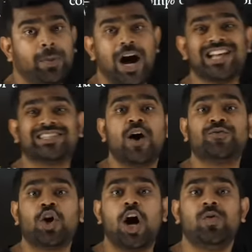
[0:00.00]
mass
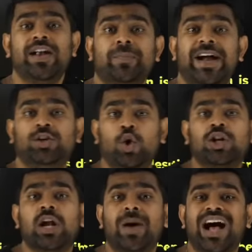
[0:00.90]
of solvent by
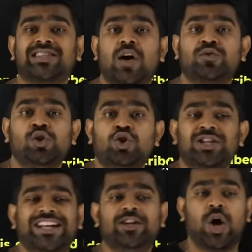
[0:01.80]
total mass of
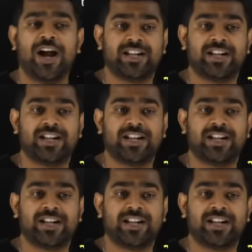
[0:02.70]
solution into